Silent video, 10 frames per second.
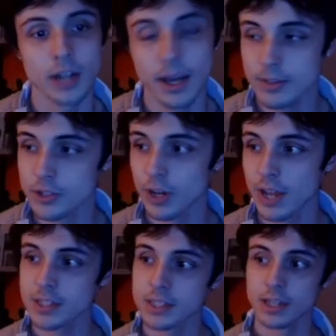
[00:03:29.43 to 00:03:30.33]
Heaven's
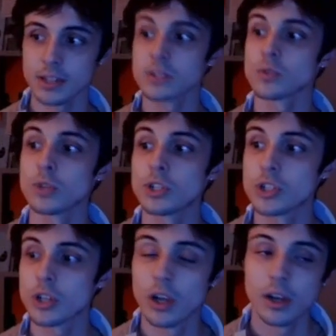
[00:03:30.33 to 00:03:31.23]
Wrath stance, which
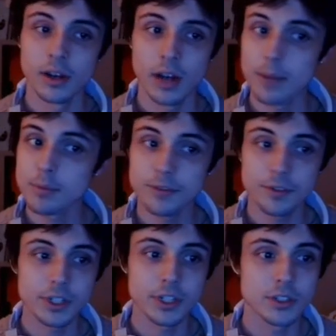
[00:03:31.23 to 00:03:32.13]
I
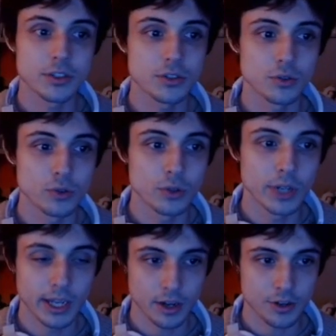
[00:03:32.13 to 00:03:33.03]
prefer to
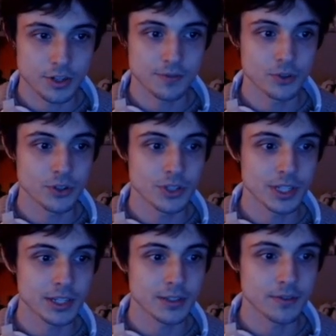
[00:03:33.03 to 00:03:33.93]
Heihachi's Fujin
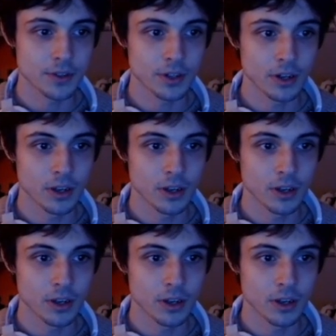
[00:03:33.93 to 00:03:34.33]
stance for